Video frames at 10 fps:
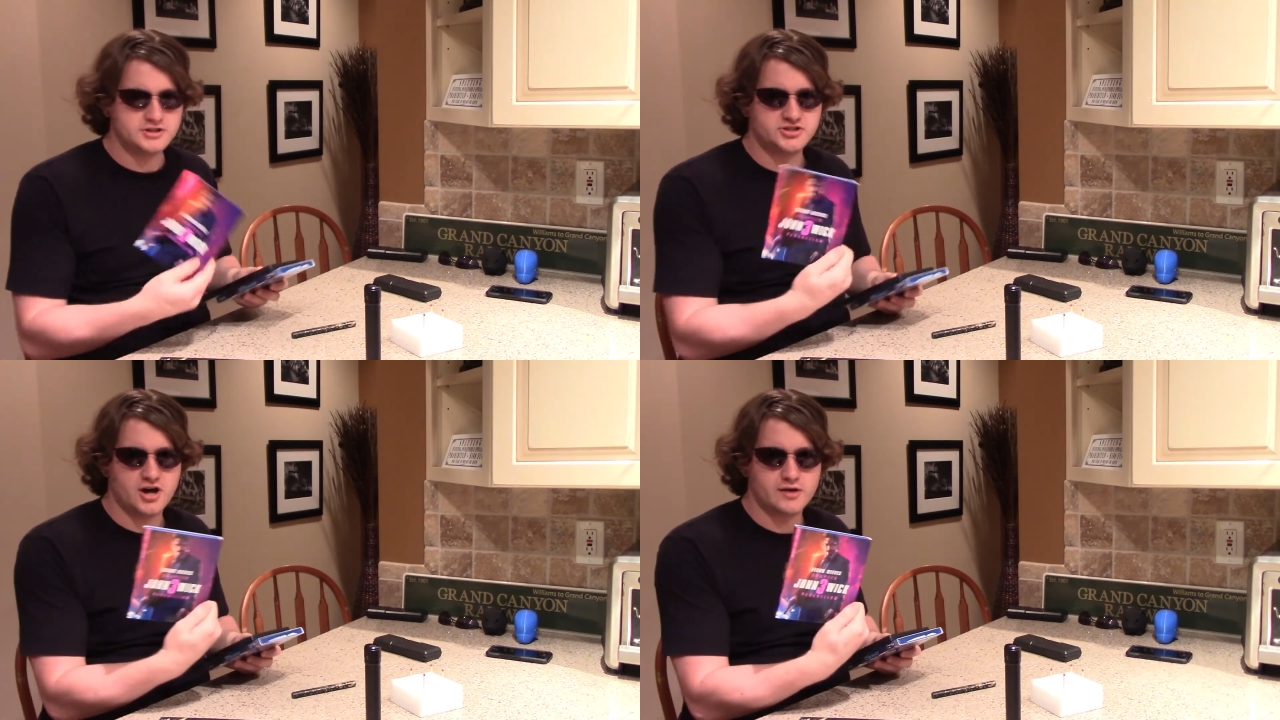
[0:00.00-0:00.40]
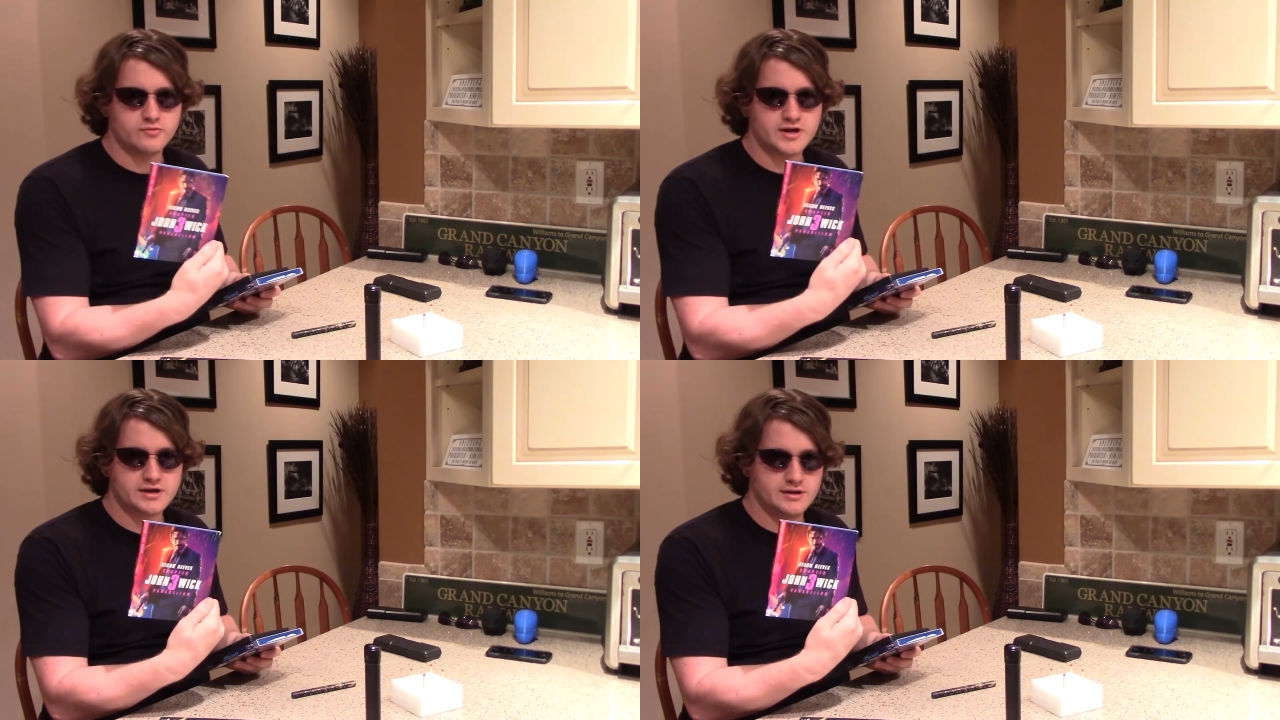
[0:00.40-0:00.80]
John
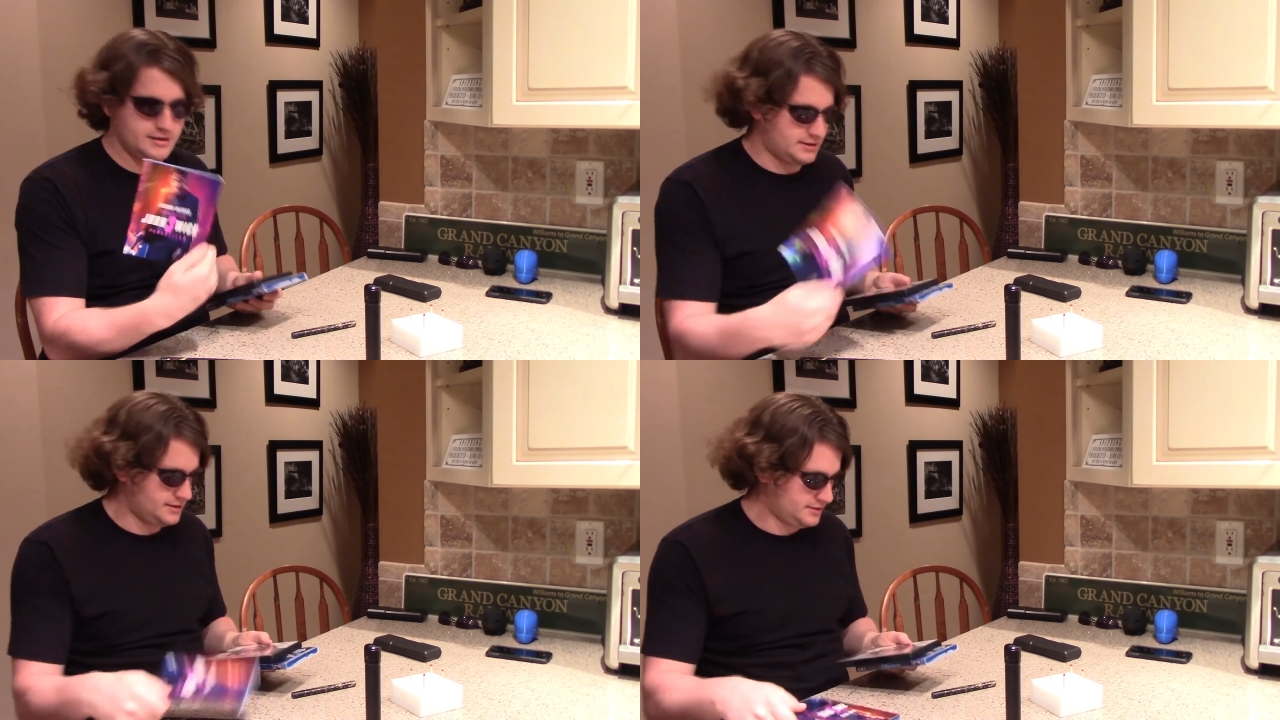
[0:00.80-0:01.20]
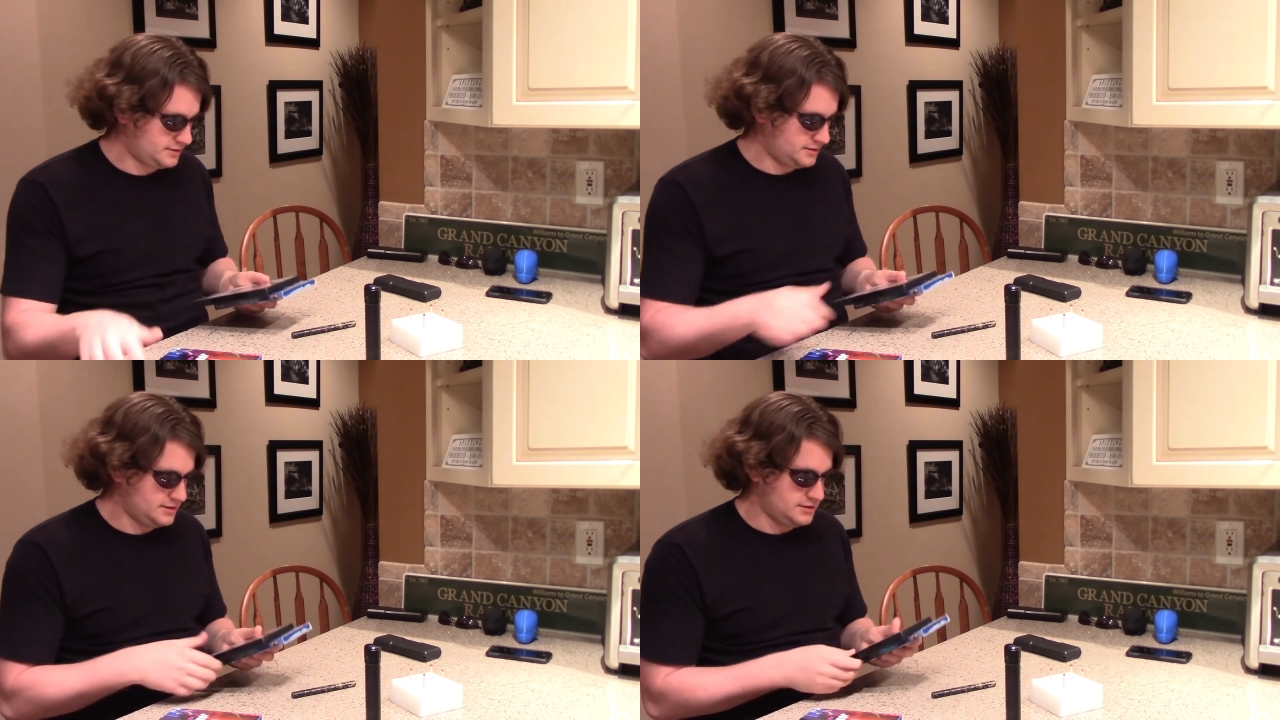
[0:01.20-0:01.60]
Wick,
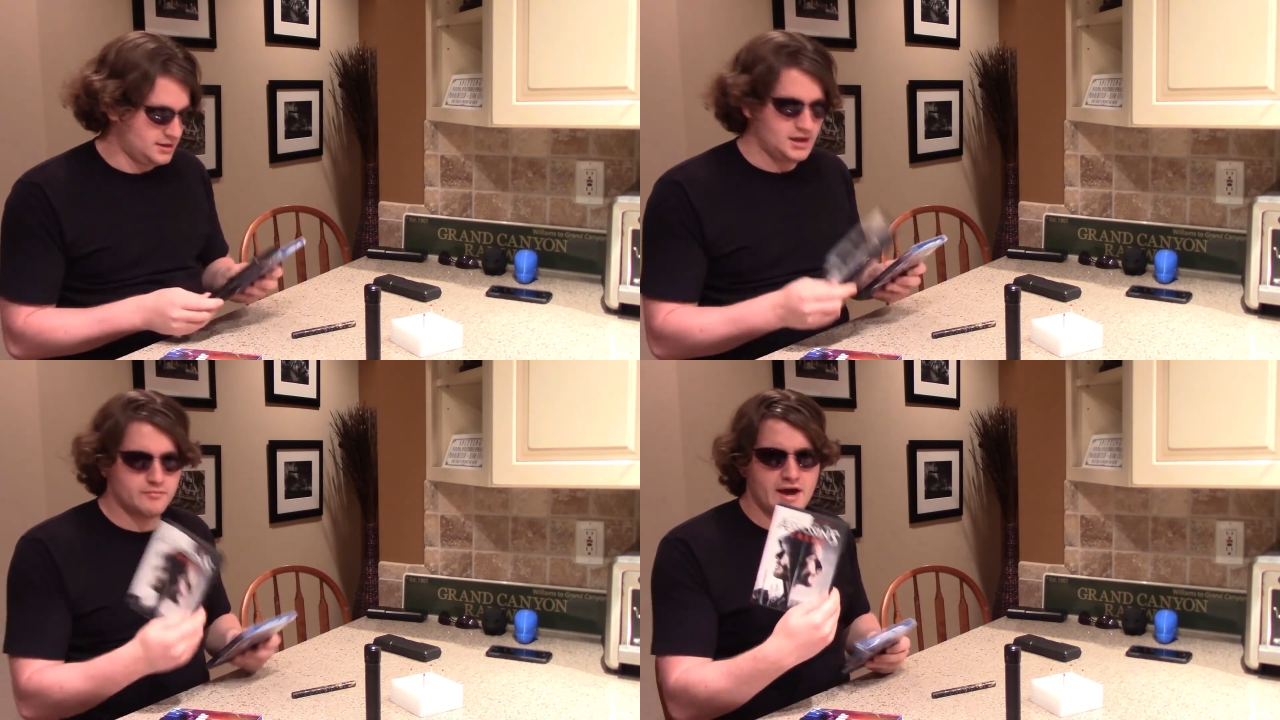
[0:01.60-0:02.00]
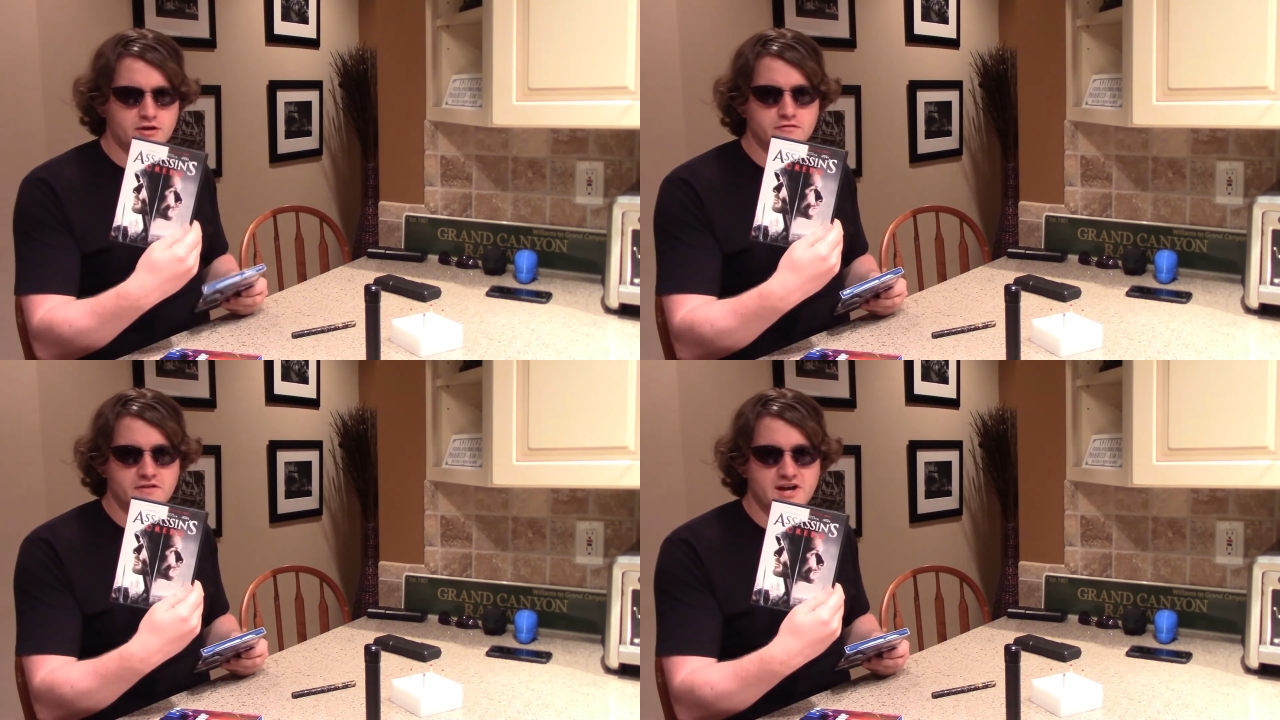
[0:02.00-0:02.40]

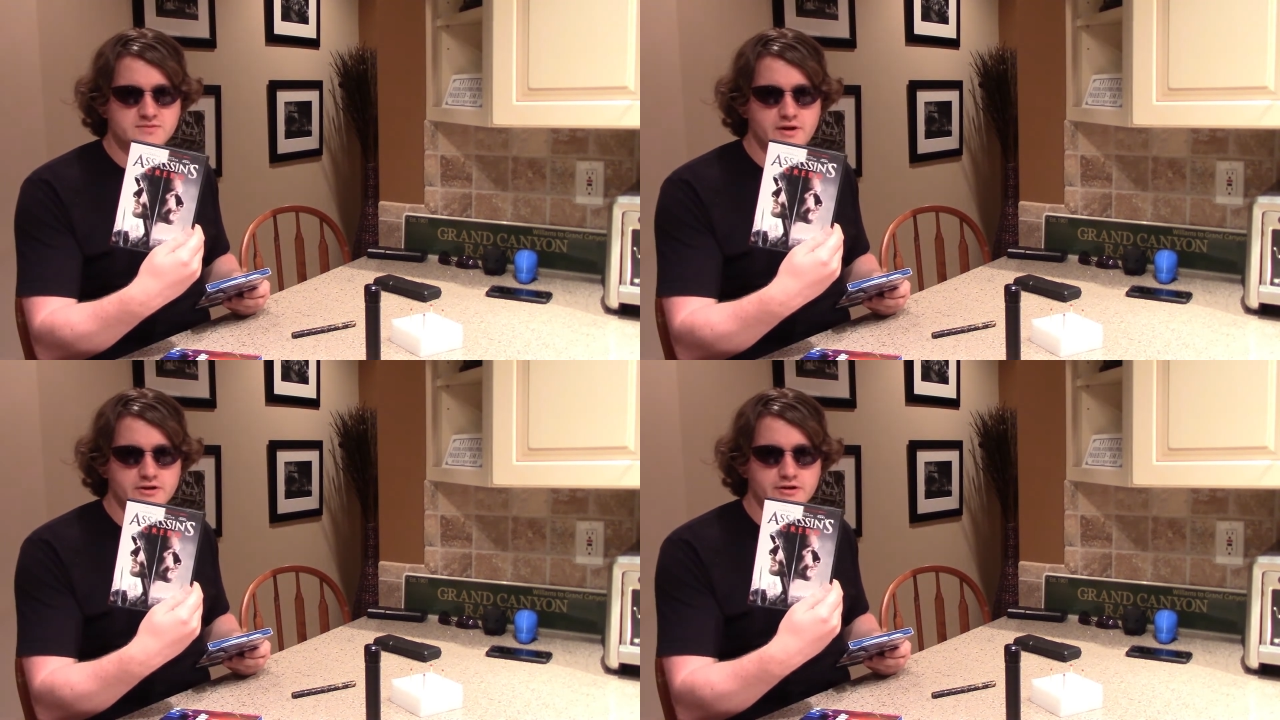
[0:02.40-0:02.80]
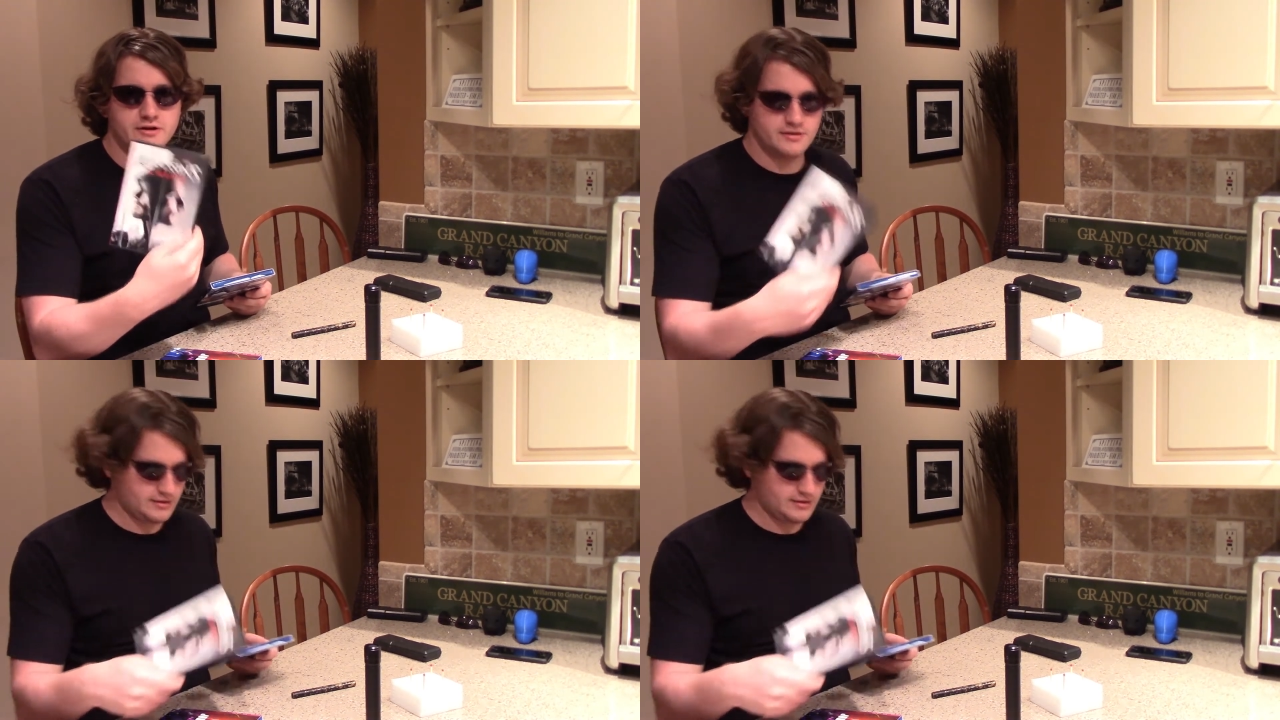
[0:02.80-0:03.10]
Michael Fassbender,